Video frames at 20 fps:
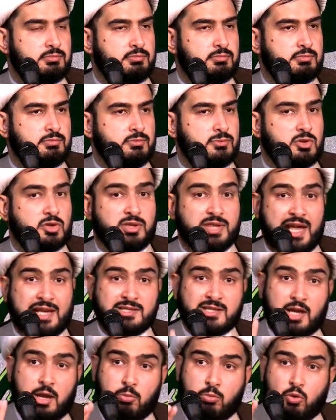So that's
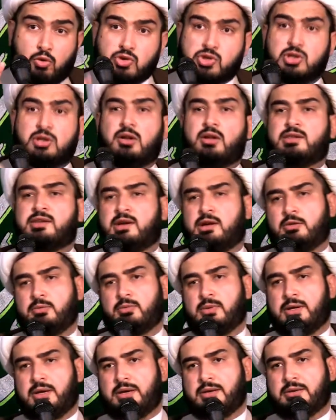emotional
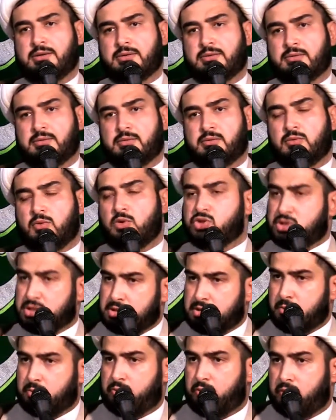tarbiyah, which is
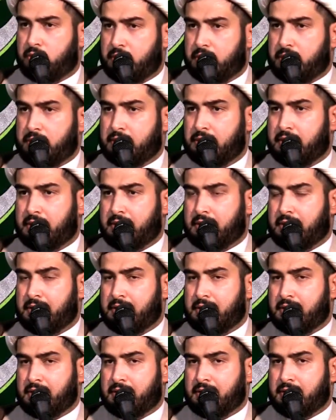important.
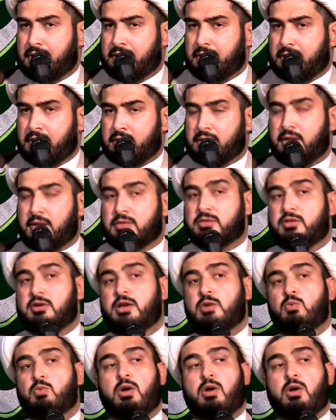The third one